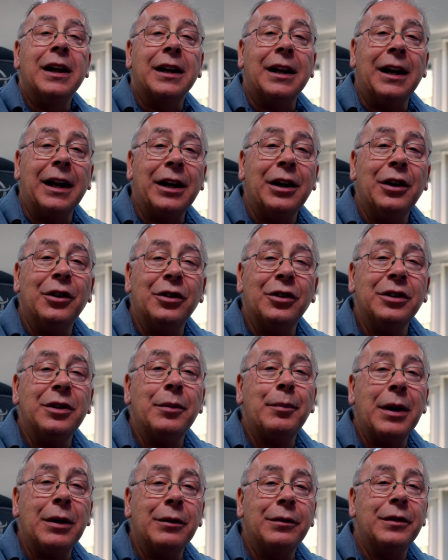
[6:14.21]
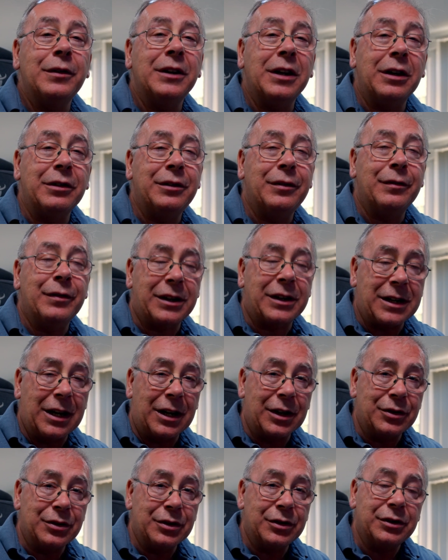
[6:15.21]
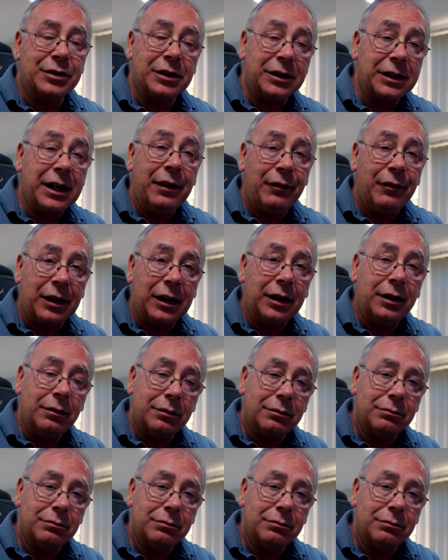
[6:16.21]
clicking on the bell for notifications, and giving